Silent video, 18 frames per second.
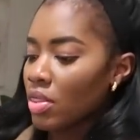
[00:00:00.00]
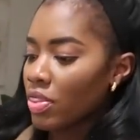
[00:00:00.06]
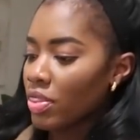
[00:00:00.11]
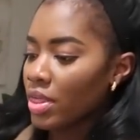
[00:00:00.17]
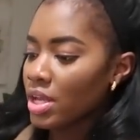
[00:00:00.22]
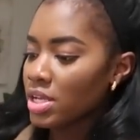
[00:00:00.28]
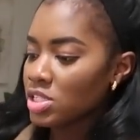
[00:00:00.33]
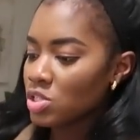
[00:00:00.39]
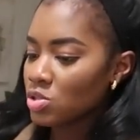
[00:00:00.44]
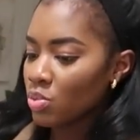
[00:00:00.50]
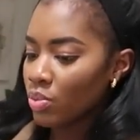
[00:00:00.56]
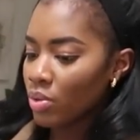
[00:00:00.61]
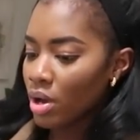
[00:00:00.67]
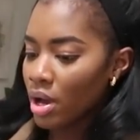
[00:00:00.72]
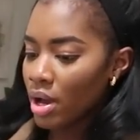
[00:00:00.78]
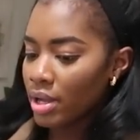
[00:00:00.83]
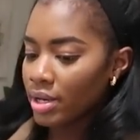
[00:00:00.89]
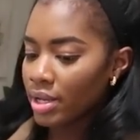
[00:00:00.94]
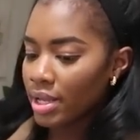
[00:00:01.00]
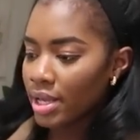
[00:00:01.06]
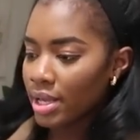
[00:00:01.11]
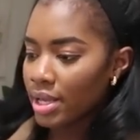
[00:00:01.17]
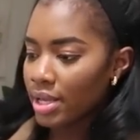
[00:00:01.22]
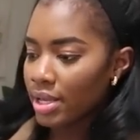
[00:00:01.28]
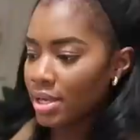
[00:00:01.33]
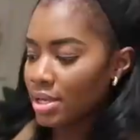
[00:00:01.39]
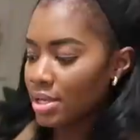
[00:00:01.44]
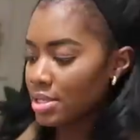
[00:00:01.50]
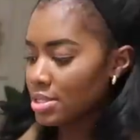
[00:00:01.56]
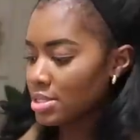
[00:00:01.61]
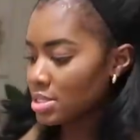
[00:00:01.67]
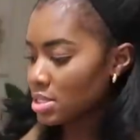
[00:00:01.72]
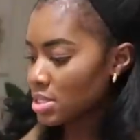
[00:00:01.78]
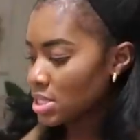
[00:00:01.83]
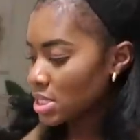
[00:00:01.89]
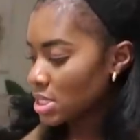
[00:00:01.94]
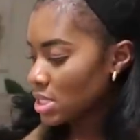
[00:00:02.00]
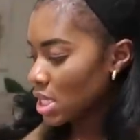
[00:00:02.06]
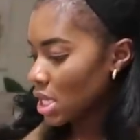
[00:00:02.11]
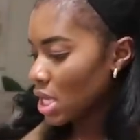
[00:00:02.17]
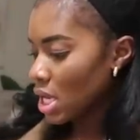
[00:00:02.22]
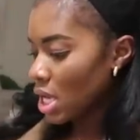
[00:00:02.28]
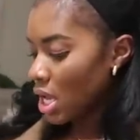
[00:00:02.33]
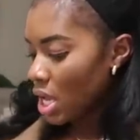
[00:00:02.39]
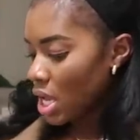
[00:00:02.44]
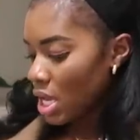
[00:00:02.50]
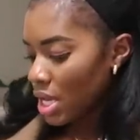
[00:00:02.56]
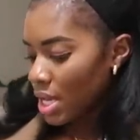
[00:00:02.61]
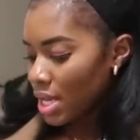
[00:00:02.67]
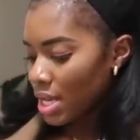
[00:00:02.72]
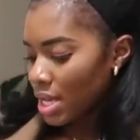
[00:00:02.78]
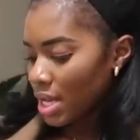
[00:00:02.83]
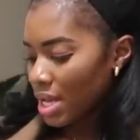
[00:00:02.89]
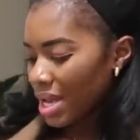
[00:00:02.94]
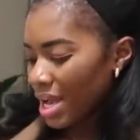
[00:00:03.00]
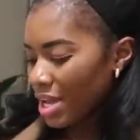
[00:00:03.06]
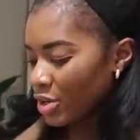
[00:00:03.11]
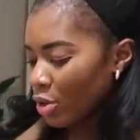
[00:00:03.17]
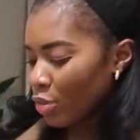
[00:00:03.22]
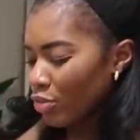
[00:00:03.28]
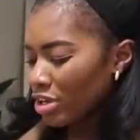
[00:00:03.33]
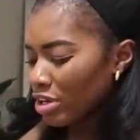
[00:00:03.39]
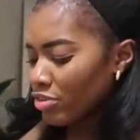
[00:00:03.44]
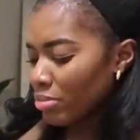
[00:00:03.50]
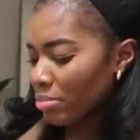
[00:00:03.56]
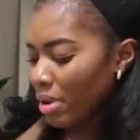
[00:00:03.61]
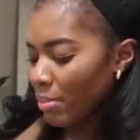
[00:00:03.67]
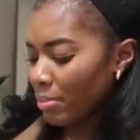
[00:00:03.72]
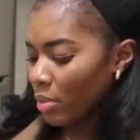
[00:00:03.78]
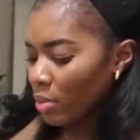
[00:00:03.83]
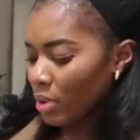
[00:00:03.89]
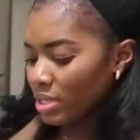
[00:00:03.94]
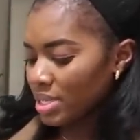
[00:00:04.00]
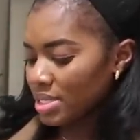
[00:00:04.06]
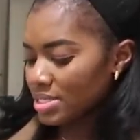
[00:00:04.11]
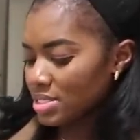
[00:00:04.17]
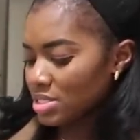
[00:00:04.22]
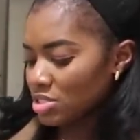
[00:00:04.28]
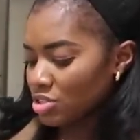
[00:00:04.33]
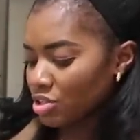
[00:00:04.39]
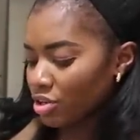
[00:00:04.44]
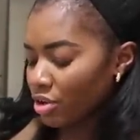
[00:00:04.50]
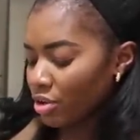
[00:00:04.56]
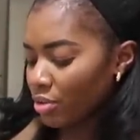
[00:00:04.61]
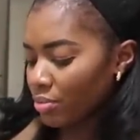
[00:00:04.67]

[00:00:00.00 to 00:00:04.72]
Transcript: This one is, I don't really remember what this is new.